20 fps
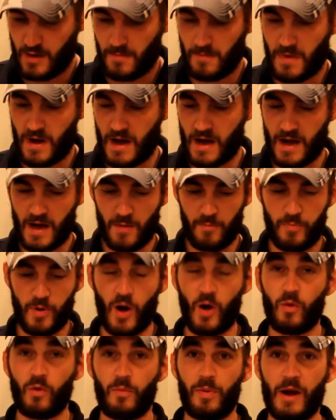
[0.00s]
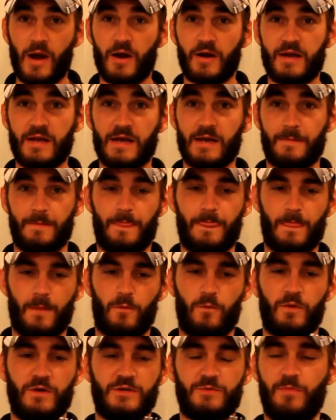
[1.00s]
my bow repair kit,
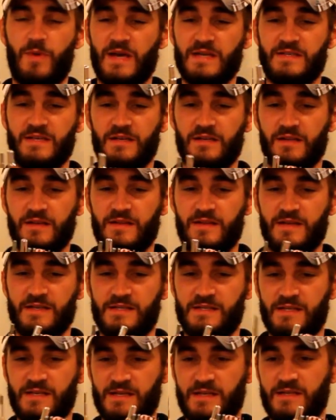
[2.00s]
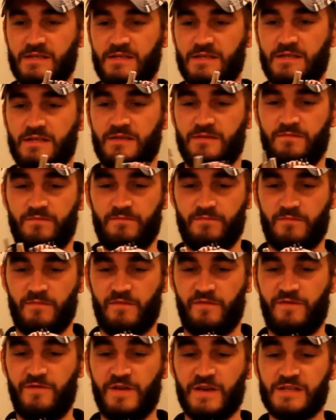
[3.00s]
which basically this is
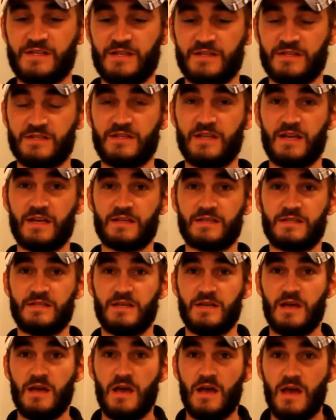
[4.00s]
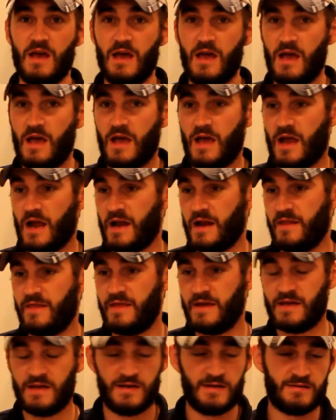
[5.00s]
fix-it sticks,
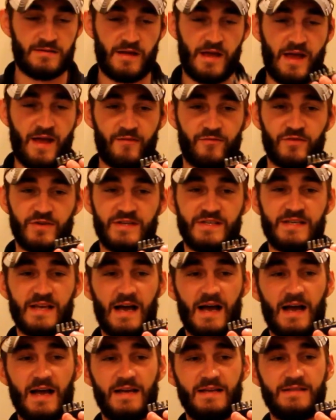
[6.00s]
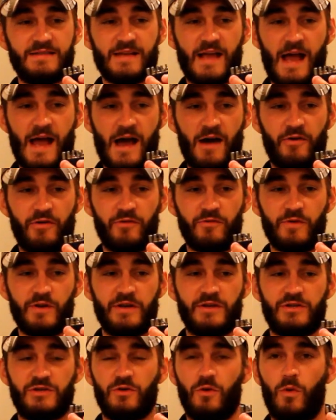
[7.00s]
and then every size Allen
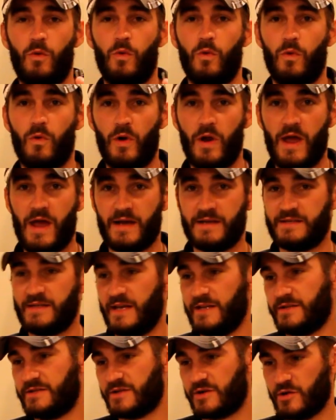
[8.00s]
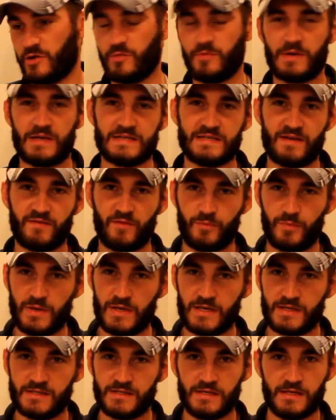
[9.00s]
wrench or hex head screw, because I have a
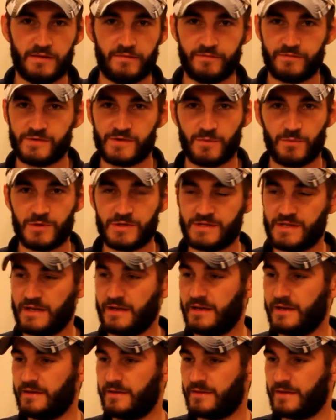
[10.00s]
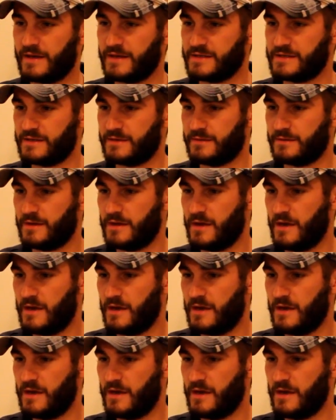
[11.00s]
PSE and for some reason they did things in